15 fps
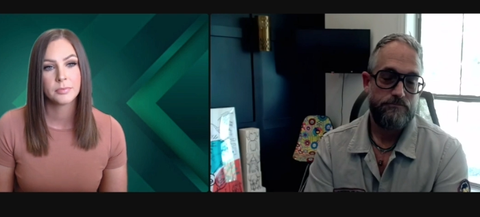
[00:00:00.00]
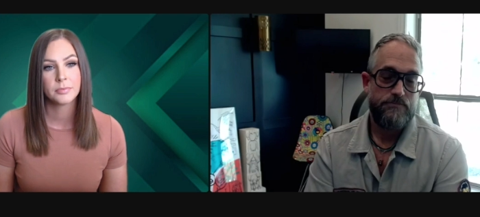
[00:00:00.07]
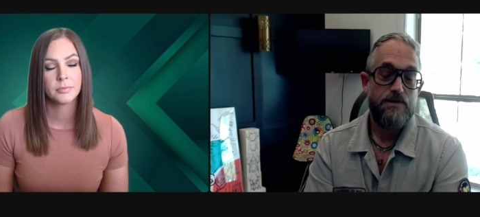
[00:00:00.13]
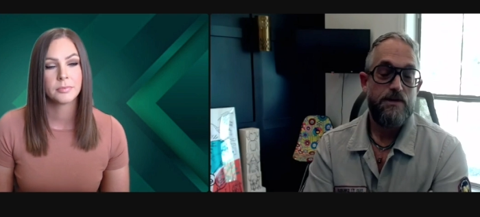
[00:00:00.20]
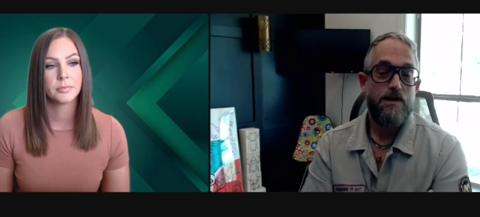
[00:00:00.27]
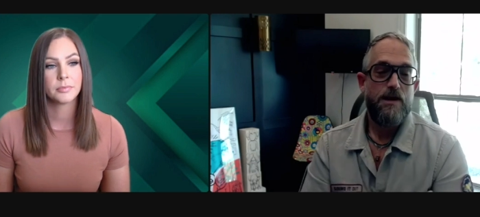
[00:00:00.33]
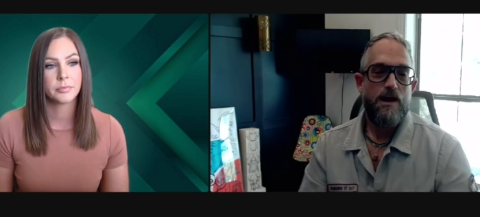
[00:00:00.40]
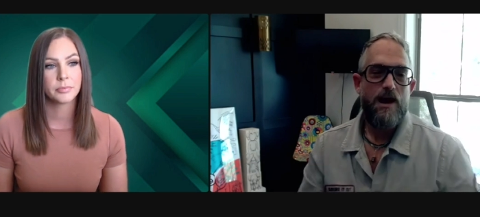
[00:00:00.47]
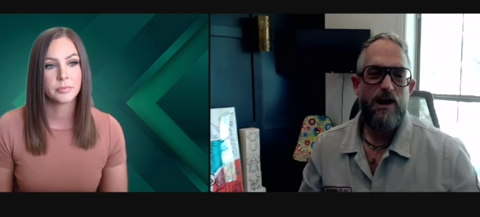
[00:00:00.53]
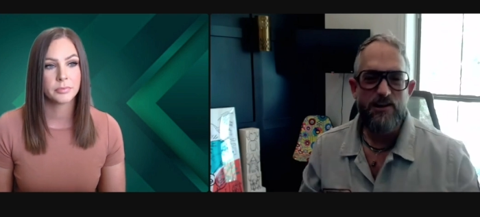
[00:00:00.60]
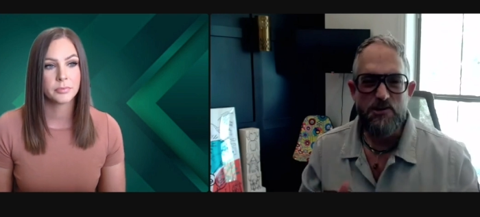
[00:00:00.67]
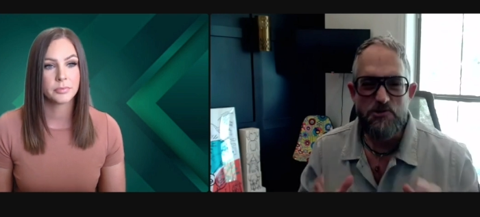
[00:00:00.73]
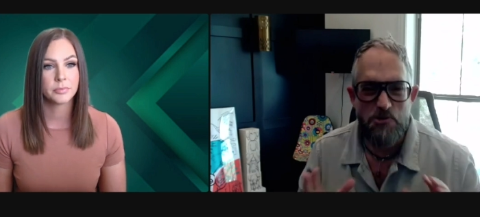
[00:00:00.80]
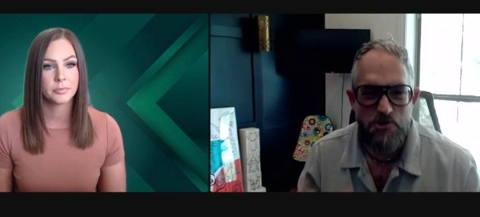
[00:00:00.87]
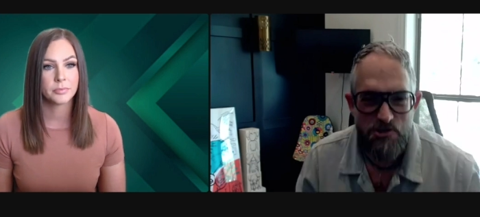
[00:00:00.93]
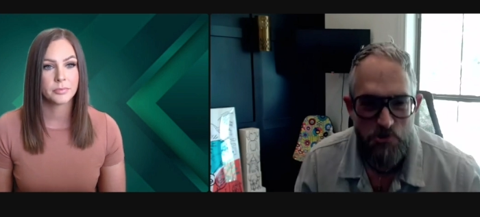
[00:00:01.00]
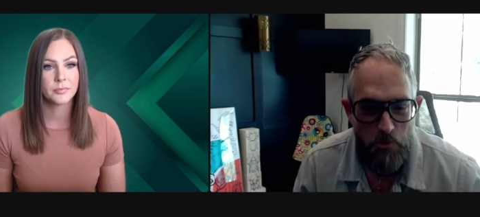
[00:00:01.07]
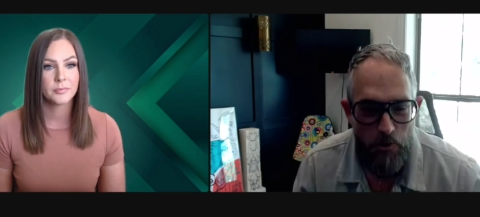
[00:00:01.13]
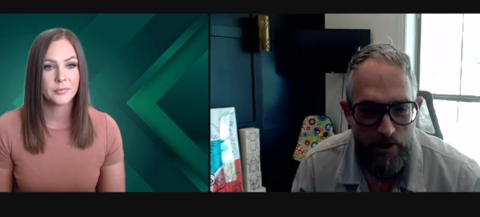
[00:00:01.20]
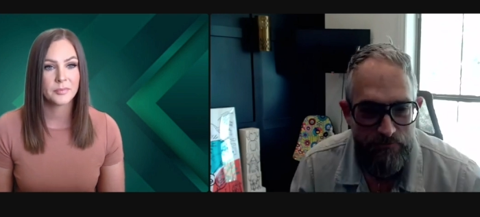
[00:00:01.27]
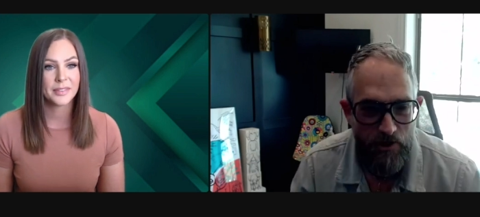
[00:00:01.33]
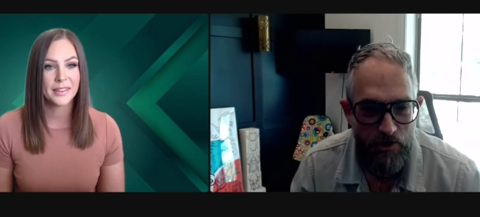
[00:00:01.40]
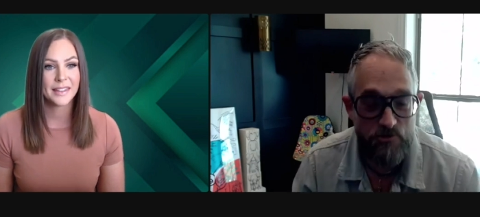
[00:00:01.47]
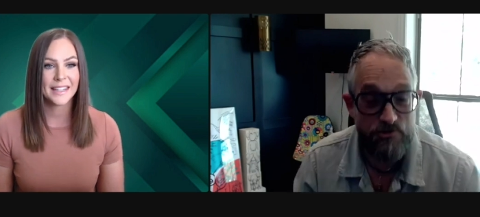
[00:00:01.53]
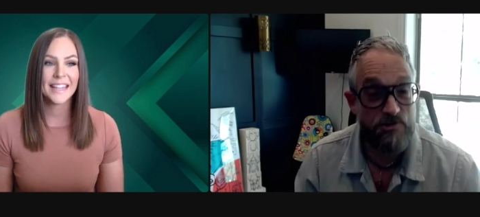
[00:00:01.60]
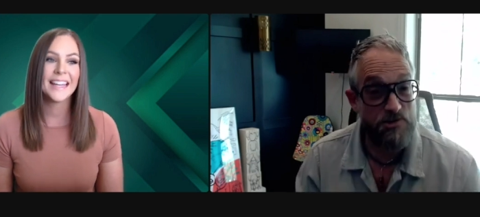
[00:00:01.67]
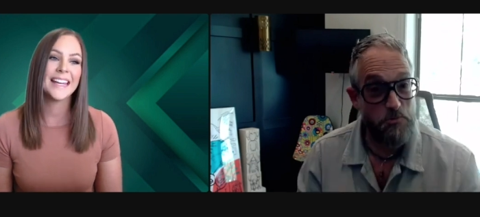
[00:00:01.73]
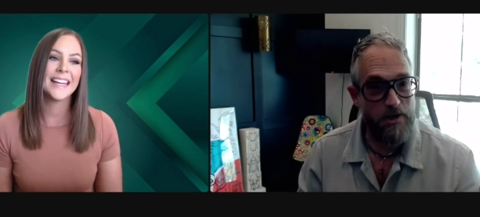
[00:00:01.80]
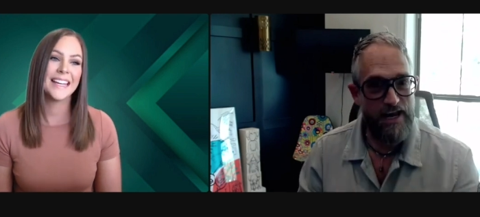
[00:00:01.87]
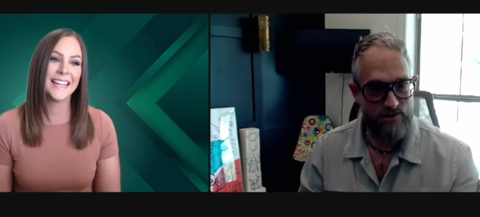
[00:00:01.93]
Speaker 1: I'm going to do this quick, folks, because we actually
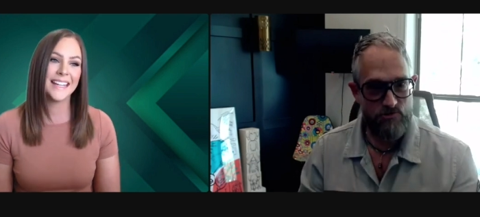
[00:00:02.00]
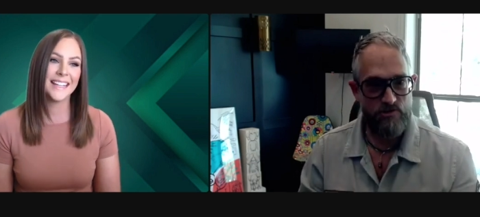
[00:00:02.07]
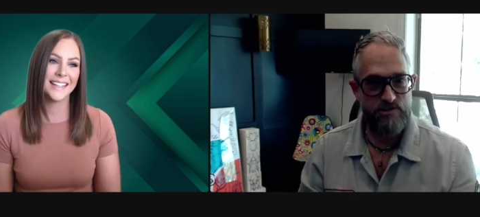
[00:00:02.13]
did this